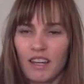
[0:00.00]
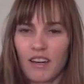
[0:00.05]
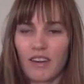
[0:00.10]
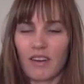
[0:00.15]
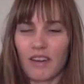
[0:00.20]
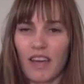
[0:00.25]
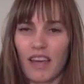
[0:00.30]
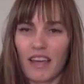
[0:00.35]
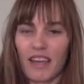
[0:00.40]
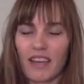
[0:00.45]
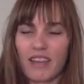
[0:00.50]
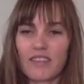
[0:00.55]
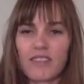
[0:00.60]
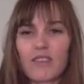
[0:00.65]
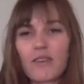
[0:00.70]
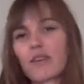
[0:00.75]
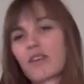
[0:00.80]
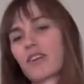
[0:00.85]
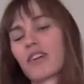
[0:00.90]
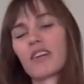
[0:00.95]
Okay,
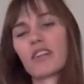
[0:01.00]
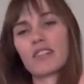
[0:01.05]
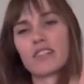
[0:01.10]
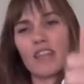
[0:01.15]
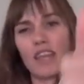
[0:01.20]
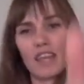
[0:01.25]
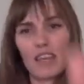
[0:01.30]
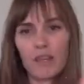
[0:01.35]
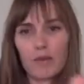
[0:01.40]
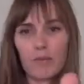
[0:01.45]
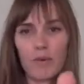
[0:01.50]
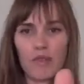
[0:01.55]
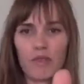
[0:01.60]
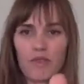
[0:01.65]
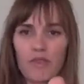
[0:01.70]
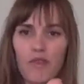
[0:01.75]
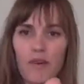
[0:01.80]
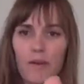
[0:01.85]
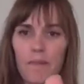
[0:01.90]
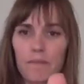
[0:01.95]
so you're going to take
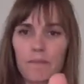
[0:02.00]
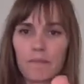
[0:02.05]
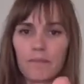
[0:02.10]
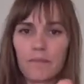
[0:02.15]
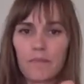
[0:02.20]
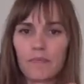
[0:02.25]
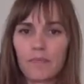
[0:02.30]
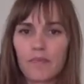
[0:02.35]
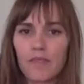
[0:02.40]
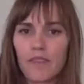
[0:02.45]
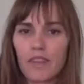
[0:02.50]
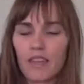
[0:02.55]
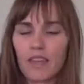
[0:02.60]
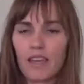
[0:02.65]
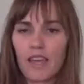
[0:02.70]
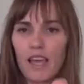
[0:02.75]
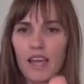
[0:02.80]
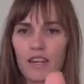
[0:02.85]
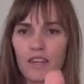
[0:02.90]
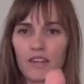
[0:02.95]
one thumb
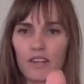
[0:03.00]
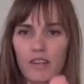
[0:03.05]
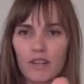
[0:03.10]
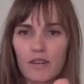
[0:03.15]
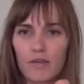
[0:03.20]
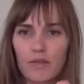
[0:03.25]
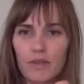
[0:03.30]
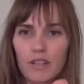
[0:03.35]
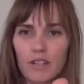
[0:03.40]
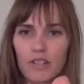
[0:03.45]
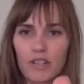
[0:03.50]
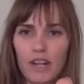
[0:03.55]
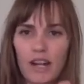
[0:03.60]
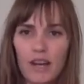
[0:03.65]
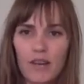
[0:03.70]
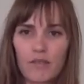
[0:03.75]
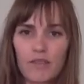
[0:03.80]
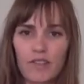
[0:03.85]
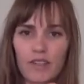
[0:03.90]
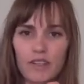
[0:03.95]
and you're going to reach it
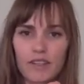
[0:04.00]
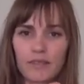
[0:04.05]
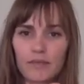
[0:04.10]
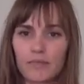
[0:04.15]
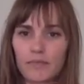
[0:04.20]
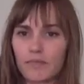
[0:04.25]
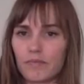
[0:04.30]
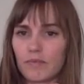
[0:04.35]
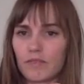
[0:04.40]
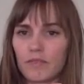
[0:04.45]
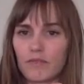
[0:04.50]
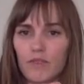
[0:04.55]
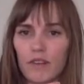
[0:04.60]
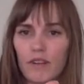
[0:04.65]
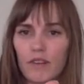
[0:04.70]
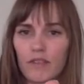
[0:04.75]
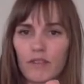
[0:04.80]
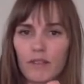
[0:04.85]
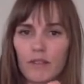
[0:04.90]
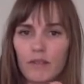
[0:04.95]
out there in front
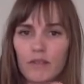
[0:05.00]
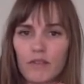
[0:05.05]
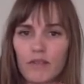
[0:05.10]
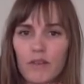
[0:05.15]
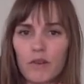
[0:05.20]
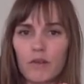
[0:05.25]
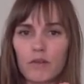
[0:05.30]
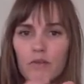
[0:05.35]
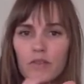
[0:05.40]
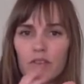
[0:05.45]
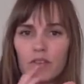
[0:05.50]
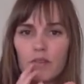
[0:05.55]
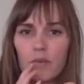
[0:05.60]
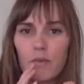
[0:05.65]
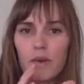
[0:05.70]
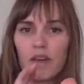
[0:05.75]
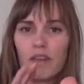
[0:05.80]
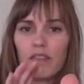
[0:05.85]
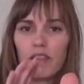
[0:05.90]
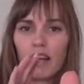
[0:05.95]
of you. So there's a
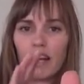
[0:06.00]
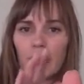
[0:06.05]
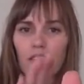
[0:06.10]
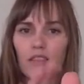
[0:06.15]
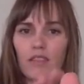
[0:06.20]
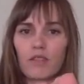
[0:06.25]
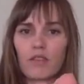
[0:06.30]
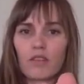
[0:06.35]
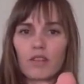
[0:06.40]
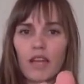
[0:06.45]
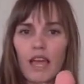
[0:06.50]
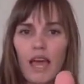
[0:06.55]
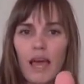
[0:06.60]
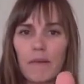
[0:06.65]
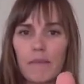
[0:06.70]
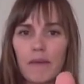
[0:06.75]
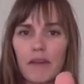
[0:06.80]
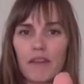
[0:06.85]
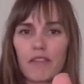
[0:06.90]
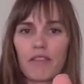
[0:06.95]
way that I can look
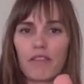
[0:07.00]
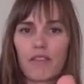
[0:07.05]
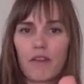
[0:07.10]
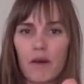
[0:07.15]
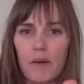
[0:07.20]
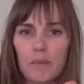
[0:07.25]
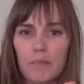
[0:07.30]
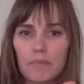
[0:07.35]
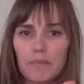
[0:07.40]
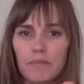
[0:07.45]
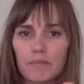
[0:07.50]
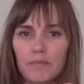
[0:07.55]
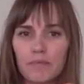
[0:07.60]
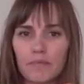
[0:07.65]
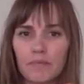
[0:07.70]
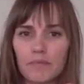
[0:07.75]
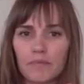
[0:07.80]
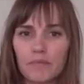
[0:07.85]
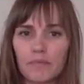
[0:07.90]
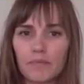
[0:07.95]
at my thumb
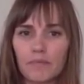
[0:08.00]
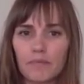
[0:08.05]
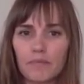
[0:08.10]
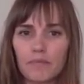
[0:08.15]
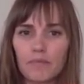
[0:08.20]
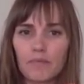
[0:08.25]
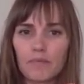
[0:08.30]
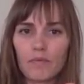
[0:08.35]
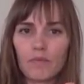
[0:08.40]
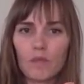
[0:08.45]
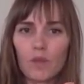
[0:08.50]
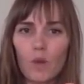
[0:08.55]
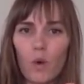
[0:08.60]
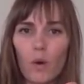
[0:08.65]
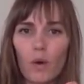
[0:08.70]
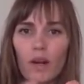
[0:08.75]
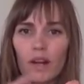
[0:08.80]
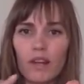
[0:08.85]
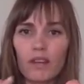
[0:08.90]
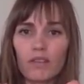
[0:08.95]
or
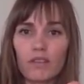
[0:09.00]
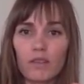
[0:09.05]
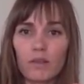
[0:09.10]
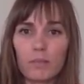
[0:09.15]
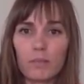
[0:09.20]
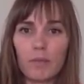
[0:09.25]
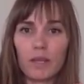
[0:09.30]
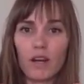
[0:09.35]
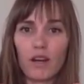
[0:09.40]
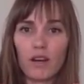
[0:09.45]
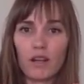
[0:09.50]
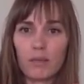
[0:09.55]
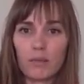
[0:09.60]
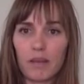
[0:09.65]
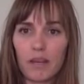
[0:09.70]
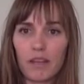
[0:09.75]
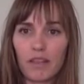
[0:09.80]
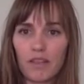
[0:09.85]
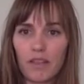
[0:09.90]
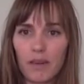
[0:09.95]
I can look beyond
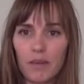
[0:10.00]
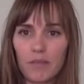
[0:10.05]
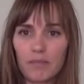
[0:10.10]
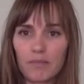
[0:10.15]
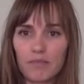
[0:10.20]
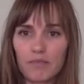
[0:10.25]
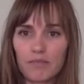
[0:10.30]
my thumb.